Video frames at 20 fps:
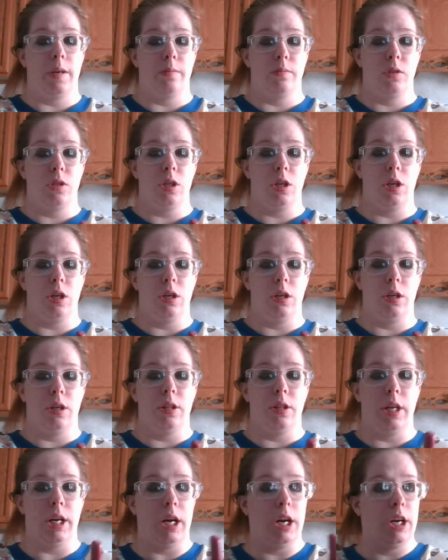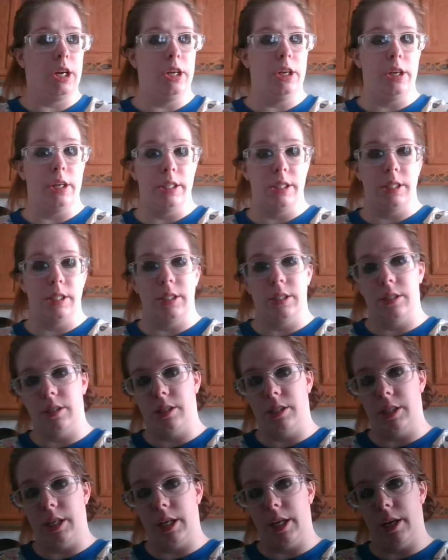So there you can
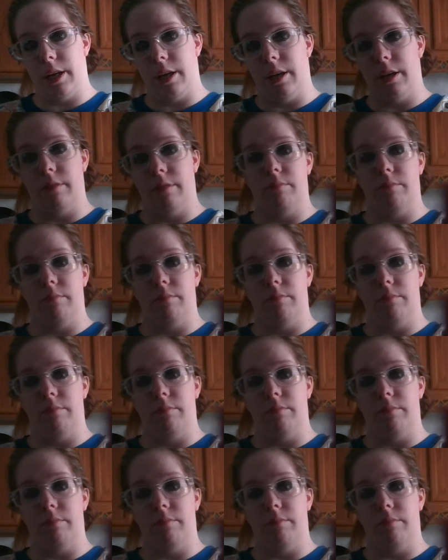see it